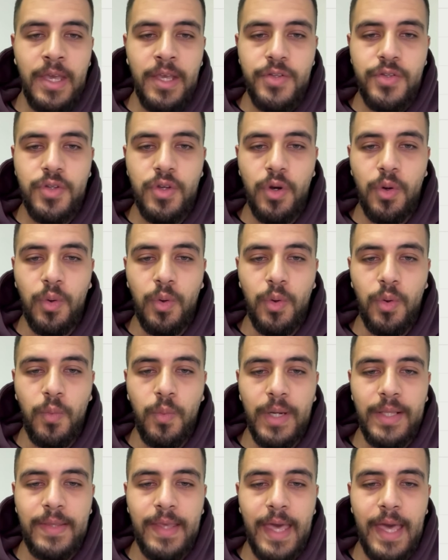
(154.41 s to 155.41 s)
So
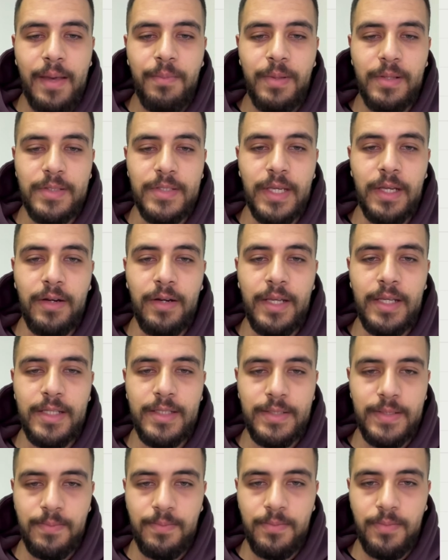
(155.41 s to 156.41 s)
what happens here
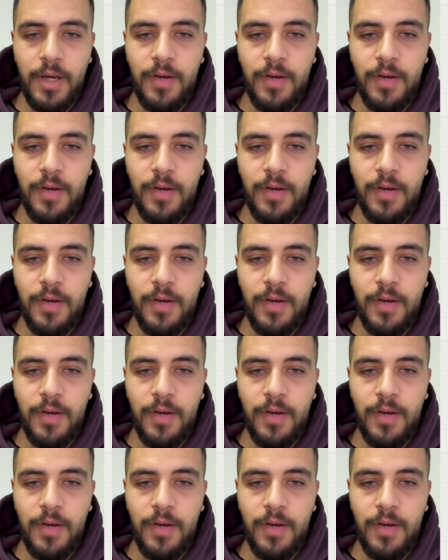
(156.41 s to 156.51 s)
is,